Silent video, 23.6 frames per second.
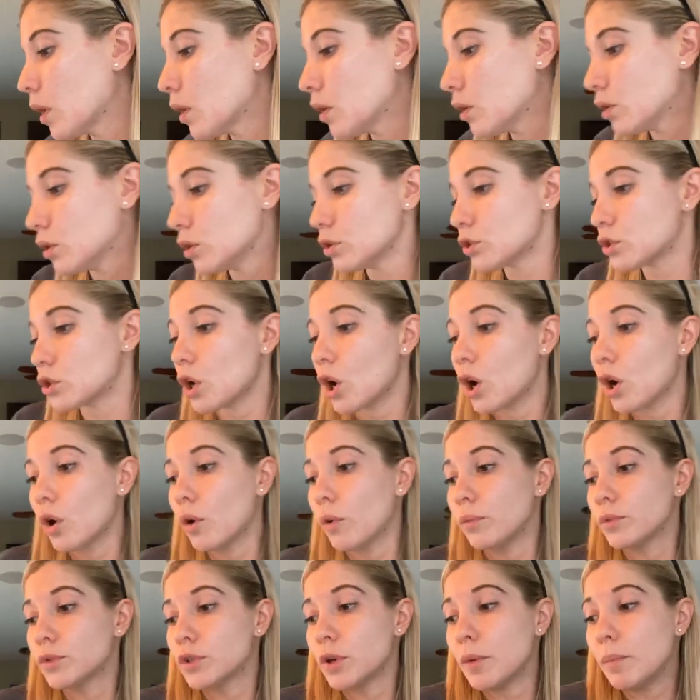
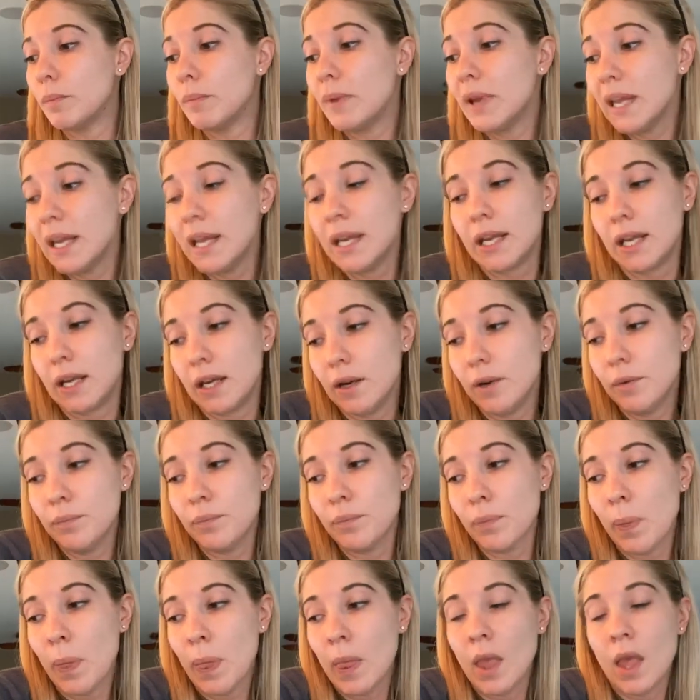So to me,
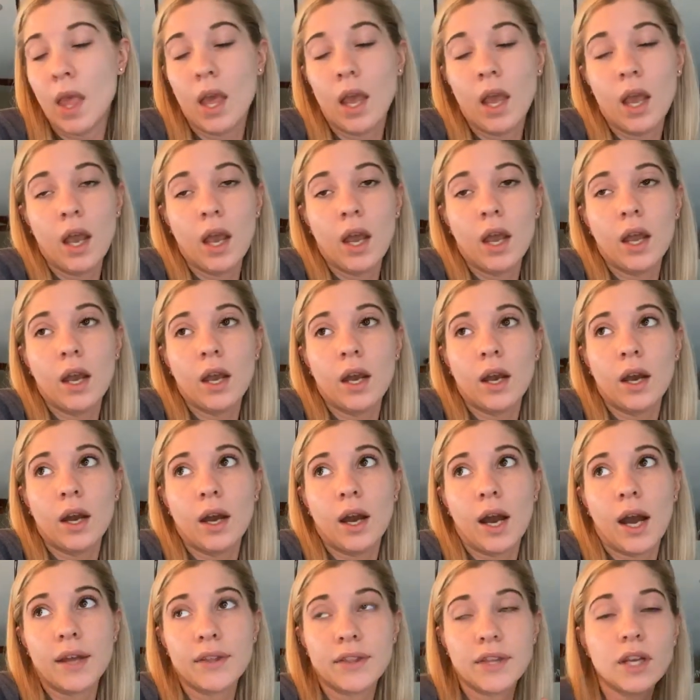
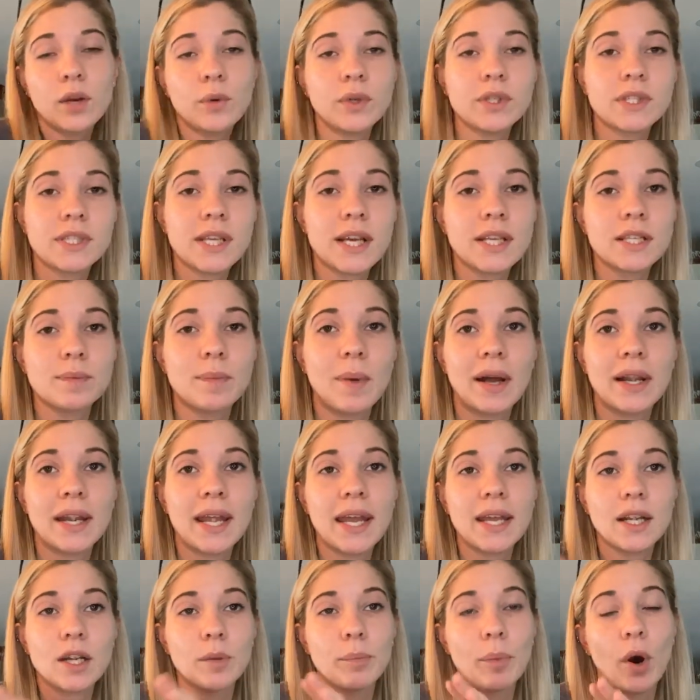I think what sets
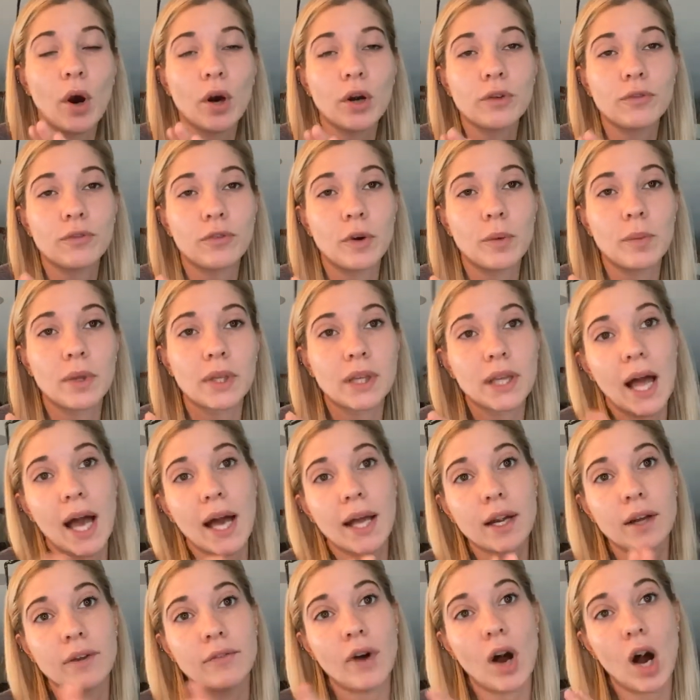Monate apart from a
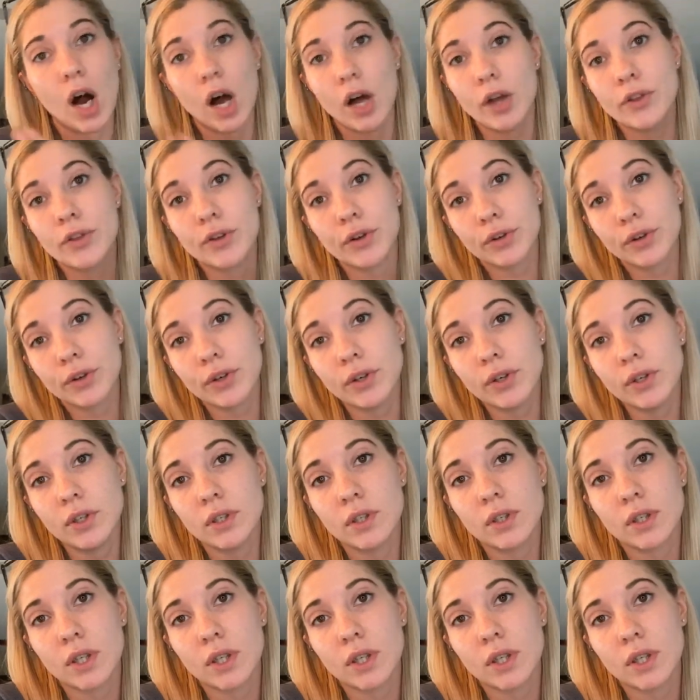lot of other